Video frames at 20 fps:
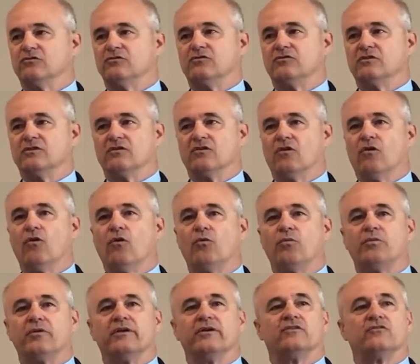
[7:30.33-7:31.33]
you'd see the
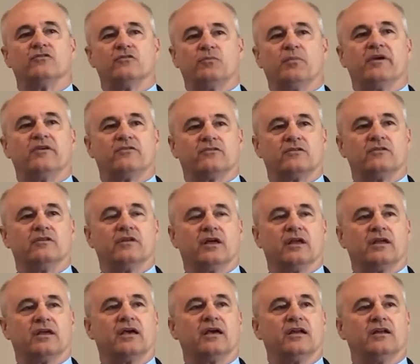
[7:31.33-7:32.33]
whole place is basically
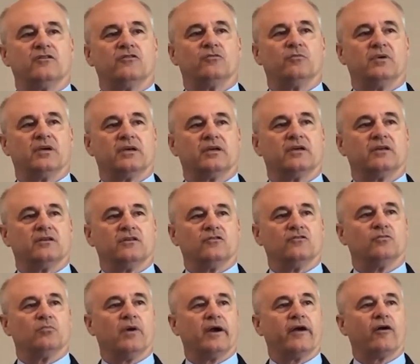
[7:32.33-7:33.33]
dedicated to making
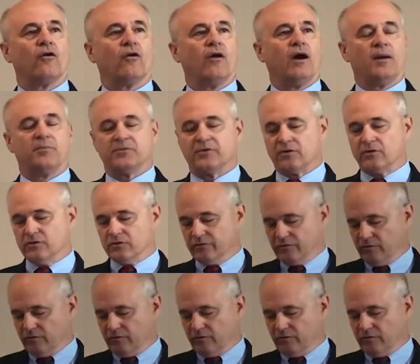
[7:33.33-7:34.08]
these micro-optical